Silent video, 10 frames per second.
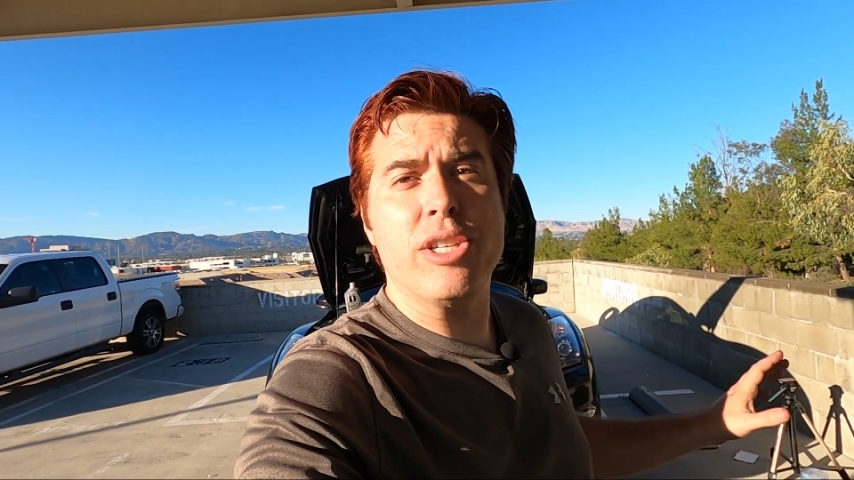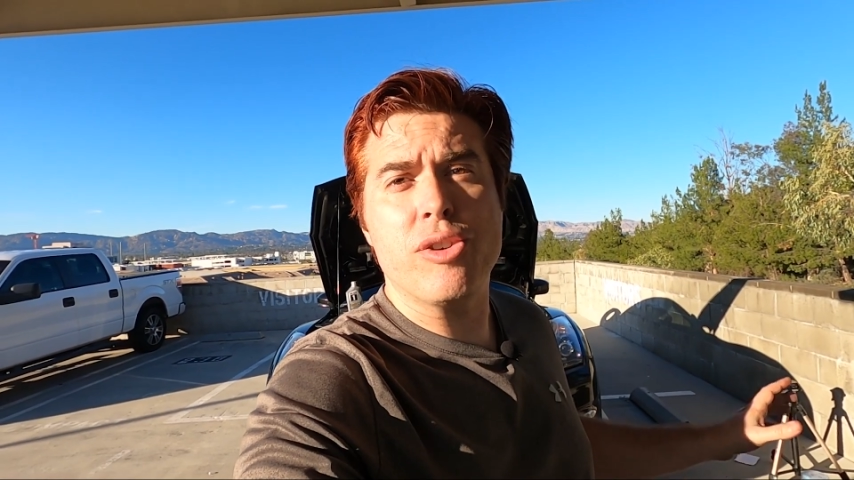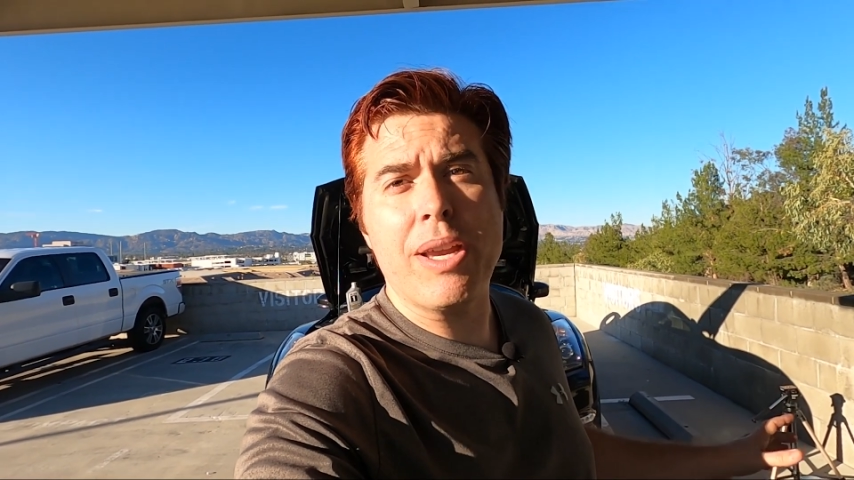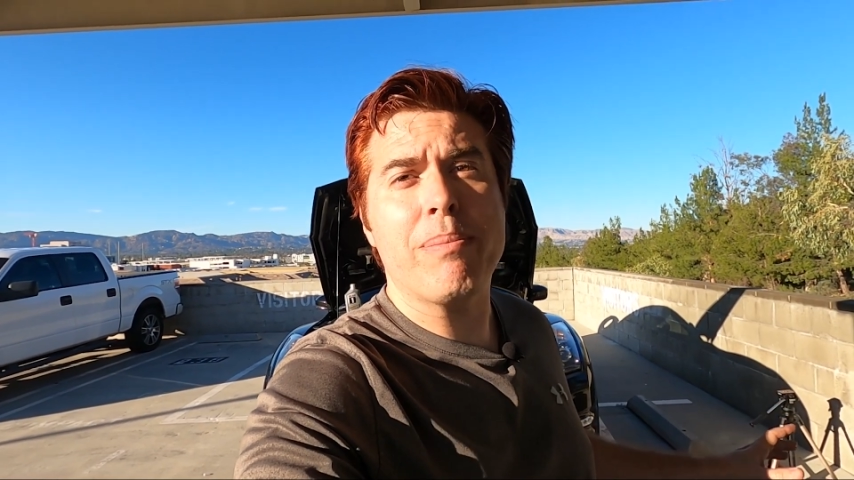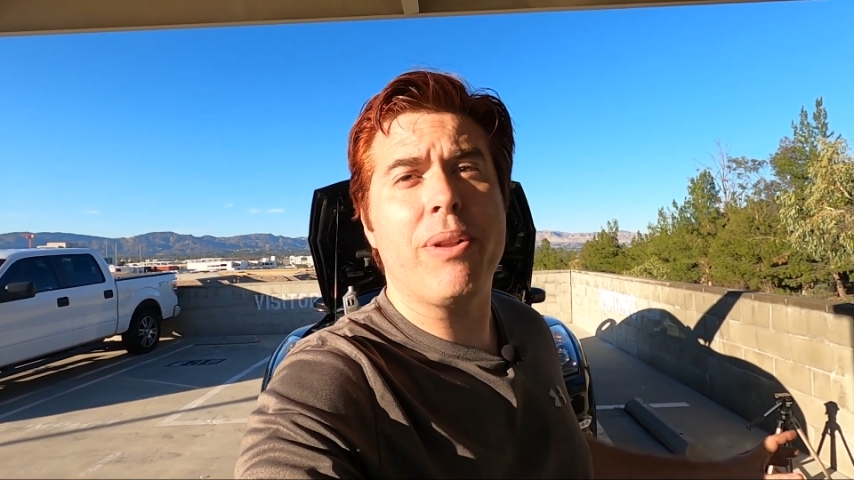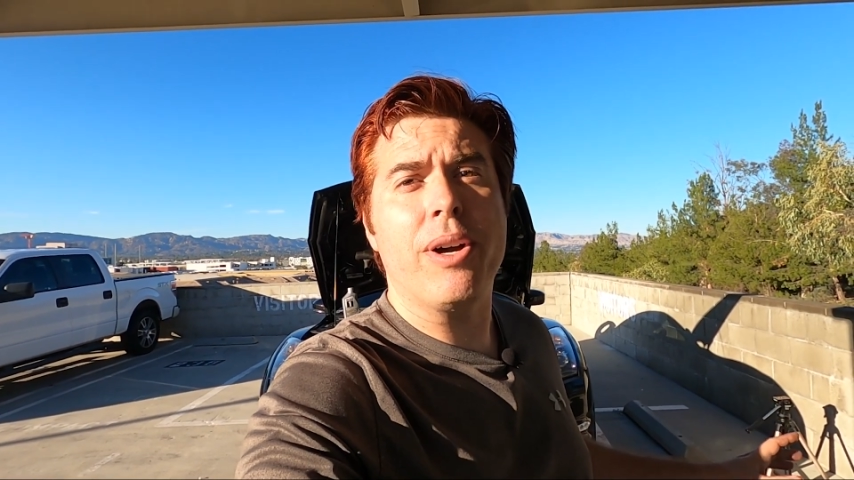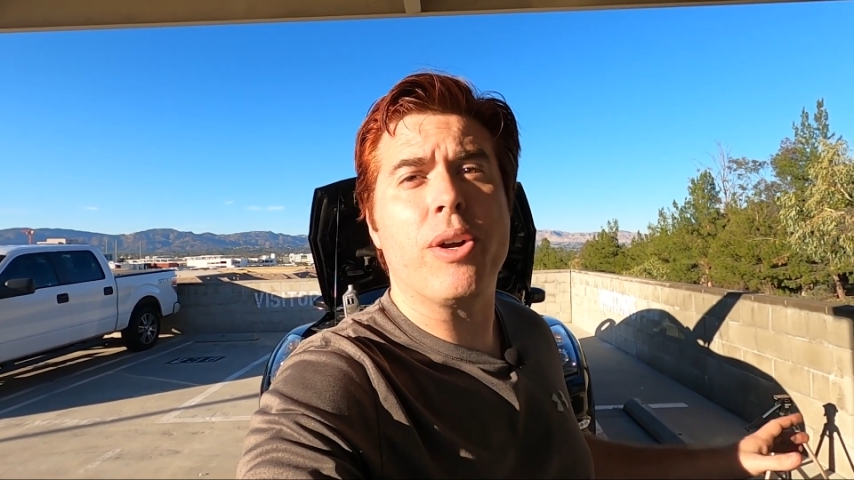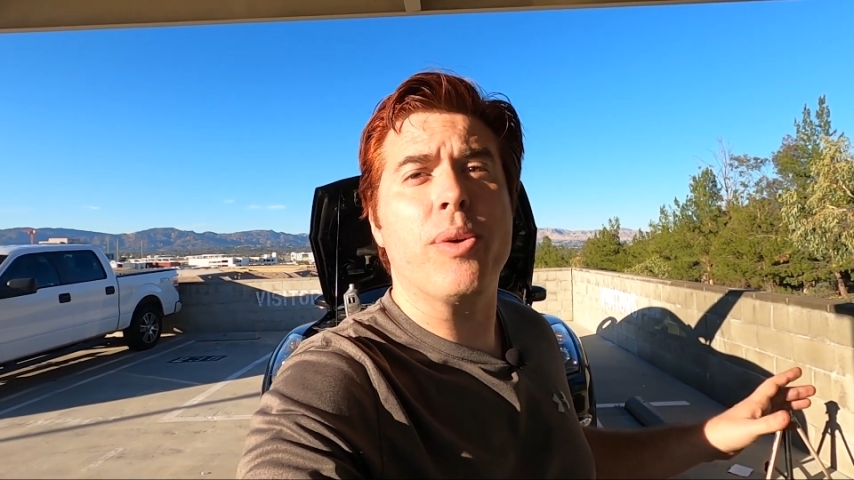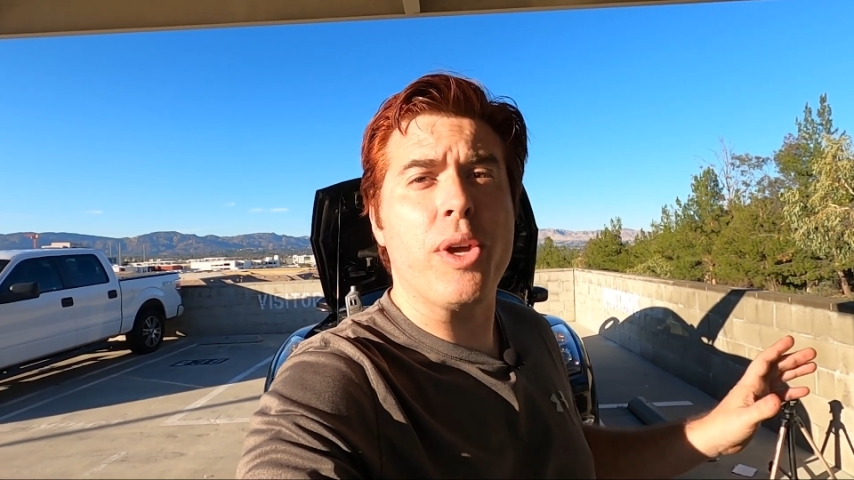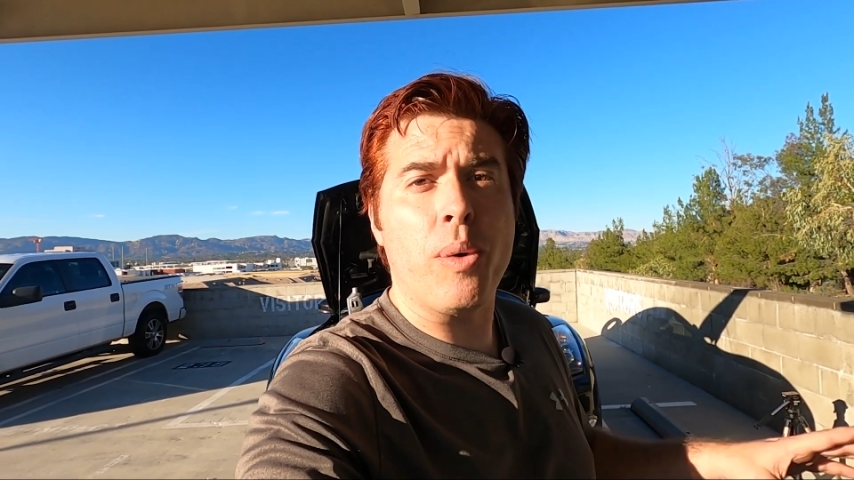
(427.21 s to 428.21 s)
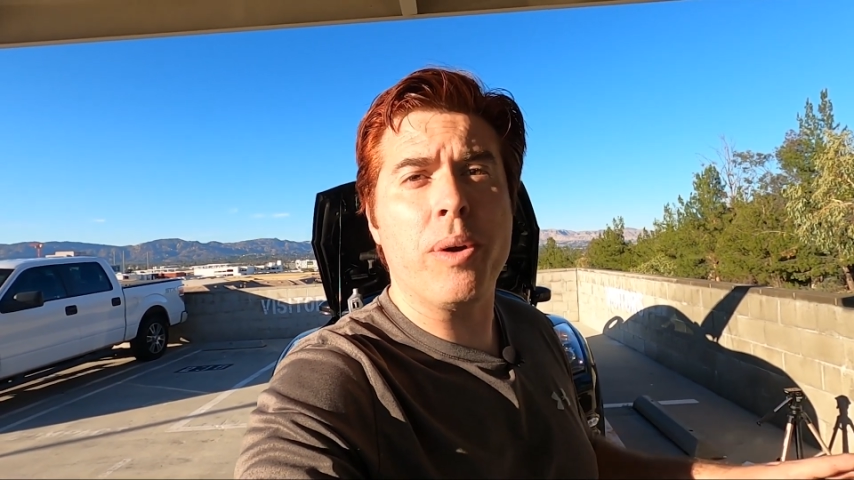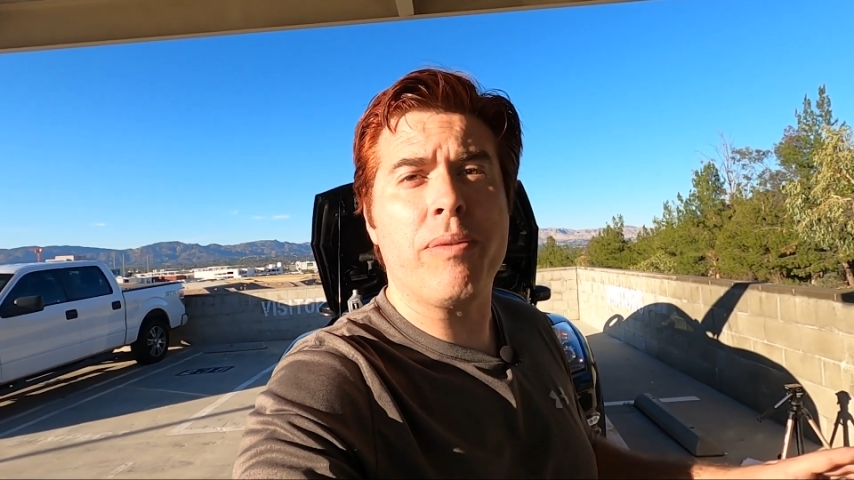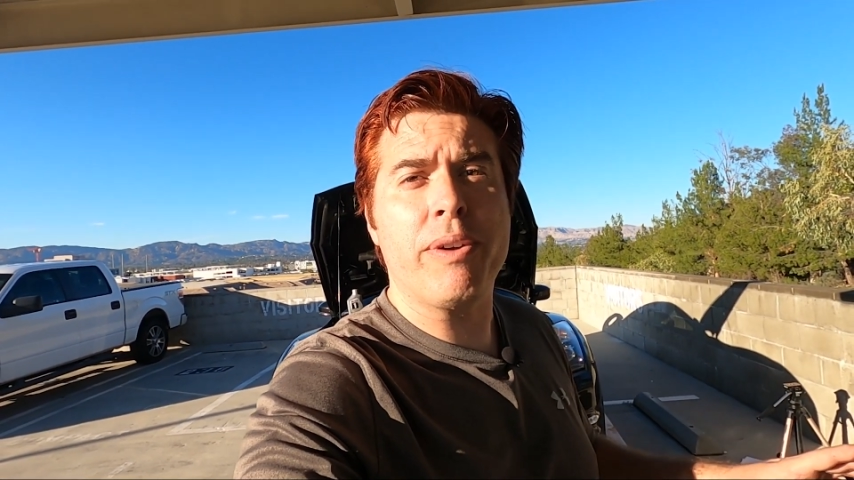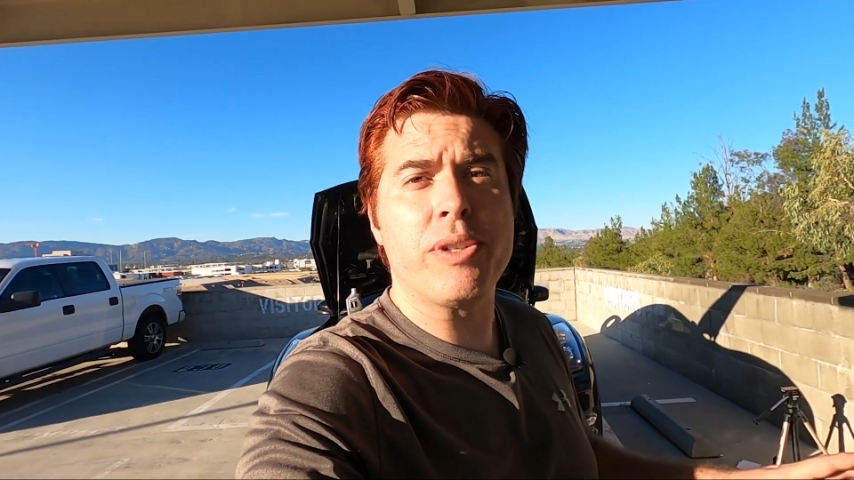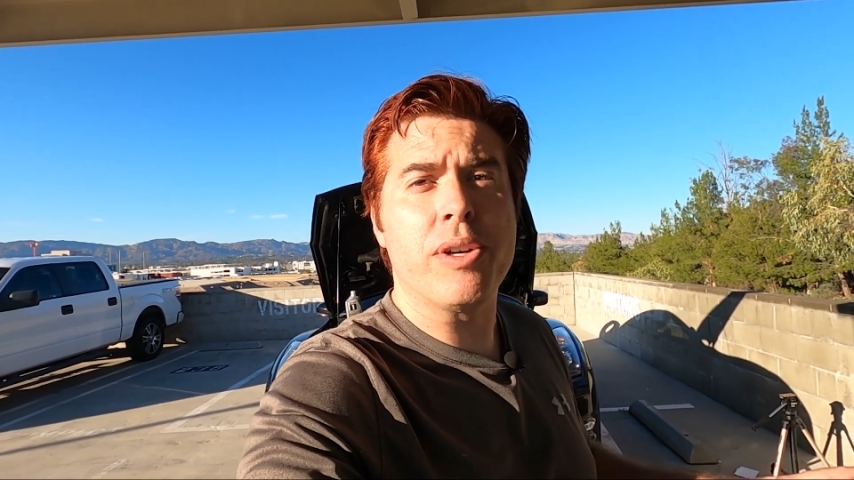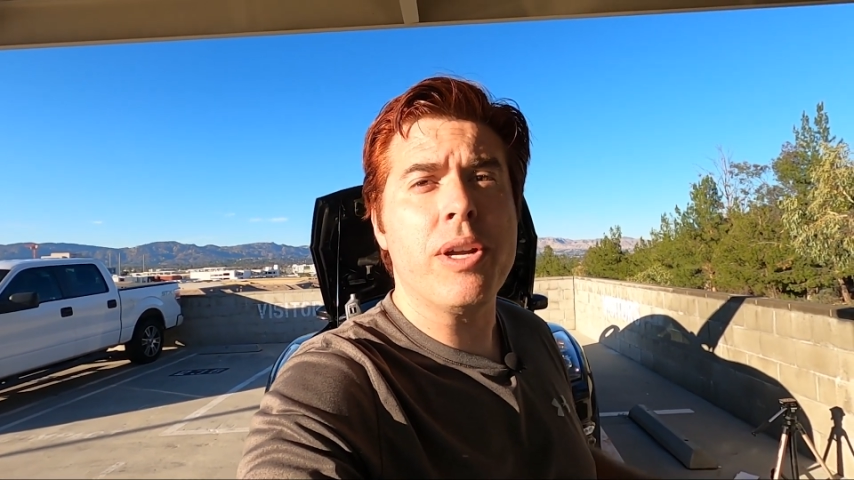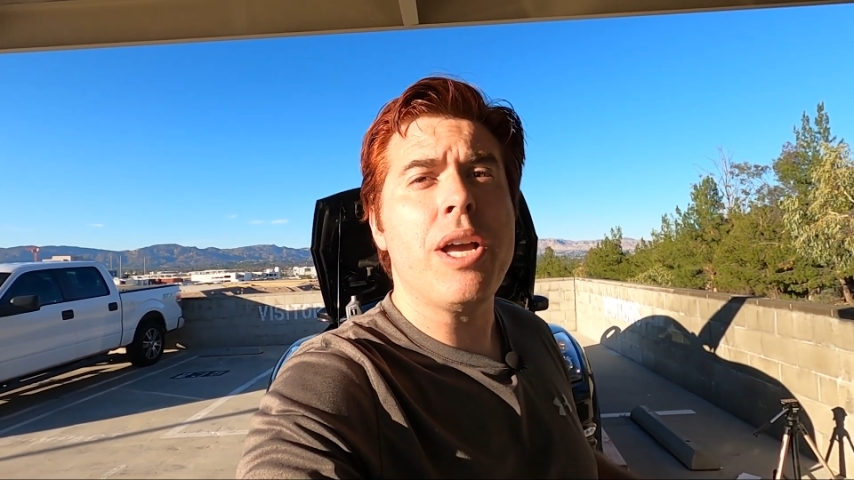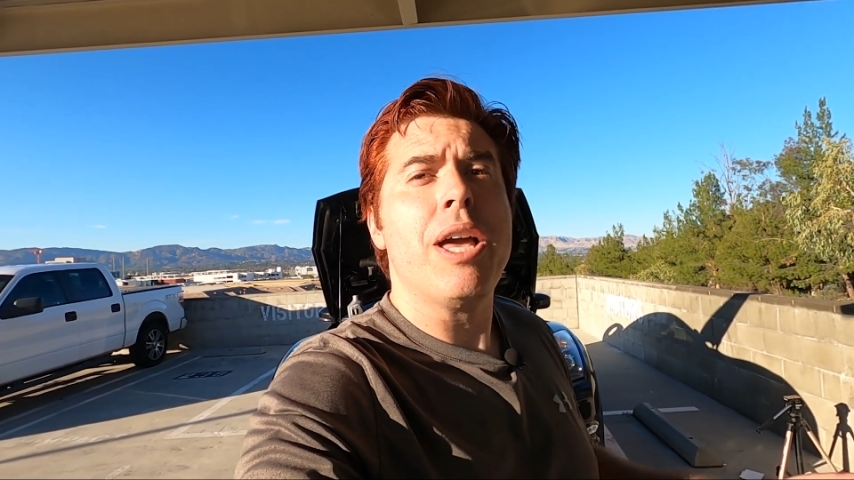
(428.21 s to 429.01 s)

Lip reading: the drain plug or the oil filter